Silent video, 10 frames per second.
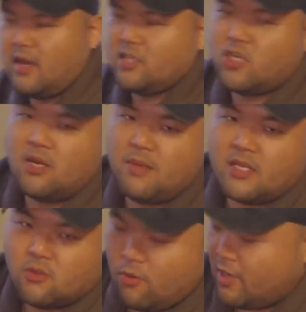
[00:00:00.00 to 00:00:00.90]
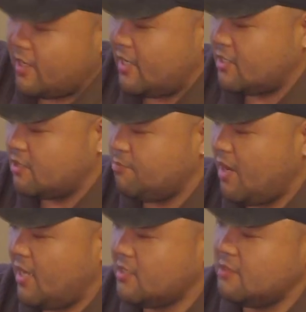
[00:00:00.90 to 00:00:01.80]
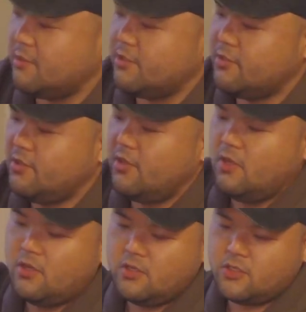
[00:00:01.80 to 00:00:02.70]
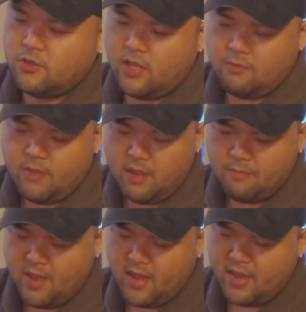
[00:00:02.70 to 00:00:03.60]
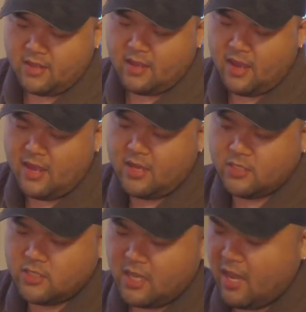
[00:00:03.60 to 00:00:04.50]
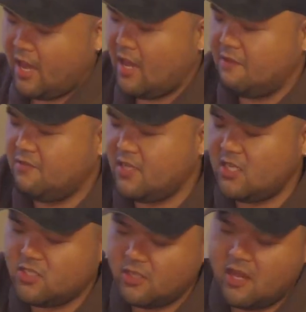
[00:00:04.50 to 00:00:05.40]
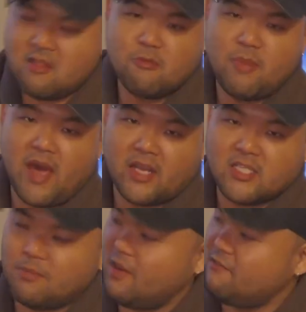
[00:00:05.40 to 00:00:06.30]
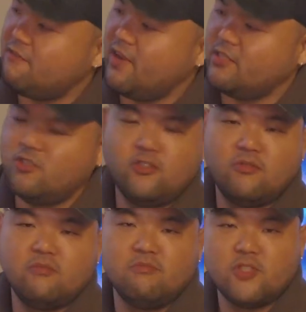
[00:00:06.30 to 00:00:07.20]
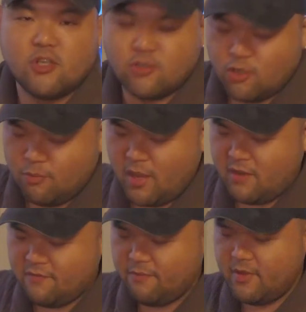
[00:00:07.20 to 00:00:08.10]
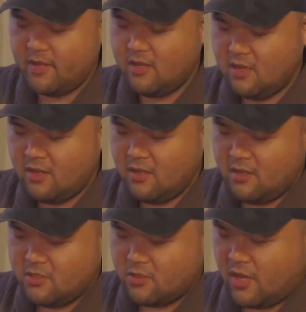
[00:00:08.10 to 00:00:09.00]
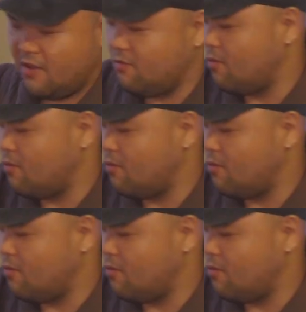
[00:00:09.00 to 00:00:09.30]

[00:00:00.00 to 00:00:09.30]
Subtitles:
Next out of the bag, are my pouches. So I have 4 of these pouches, and they all have some kind of writing on them.